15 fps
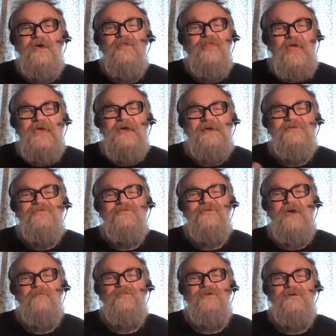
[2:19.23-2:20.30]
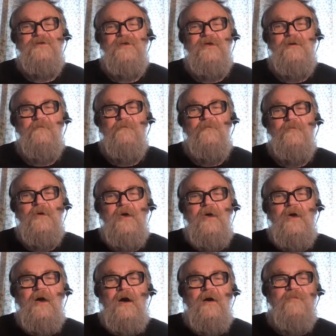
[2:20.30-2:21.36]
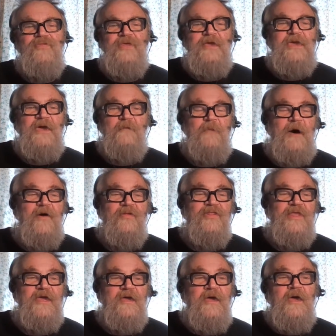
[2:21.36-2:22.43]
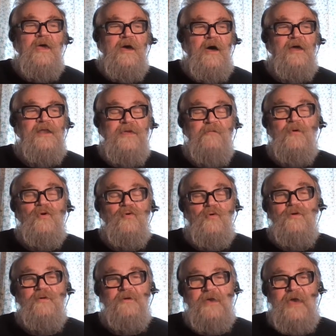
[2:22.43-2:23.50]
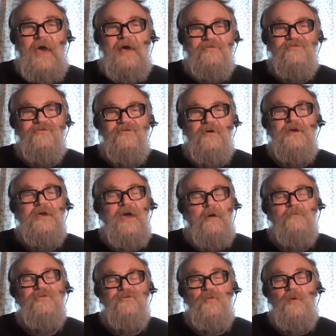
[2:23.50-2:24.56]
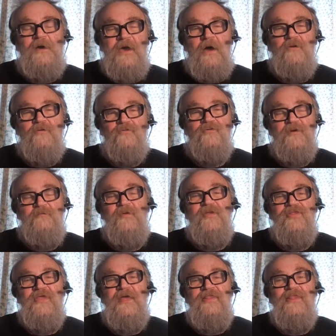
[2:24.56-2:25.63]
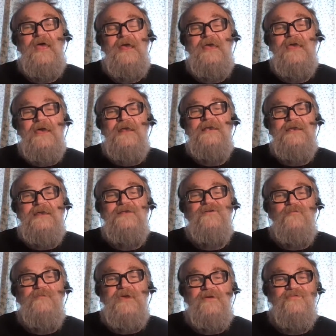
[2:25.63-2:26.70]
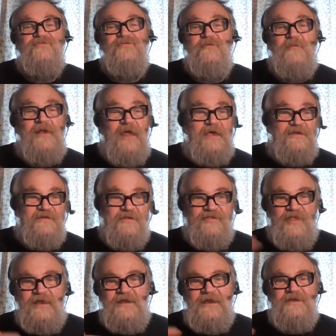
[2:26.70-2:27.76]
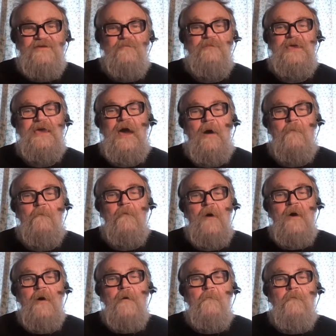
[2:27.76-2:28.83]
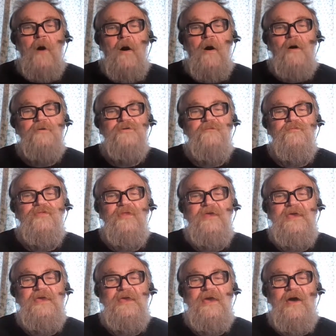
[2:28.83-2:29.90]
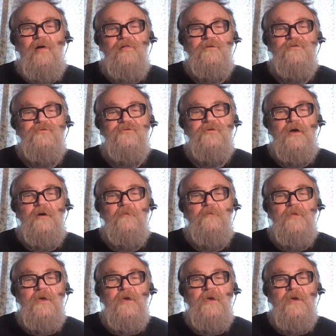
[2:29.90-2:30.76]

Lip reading: They accepted him. I'm thinking about an immigrant comes to a country, but then they need to be assimilated. They need to become part of the culture.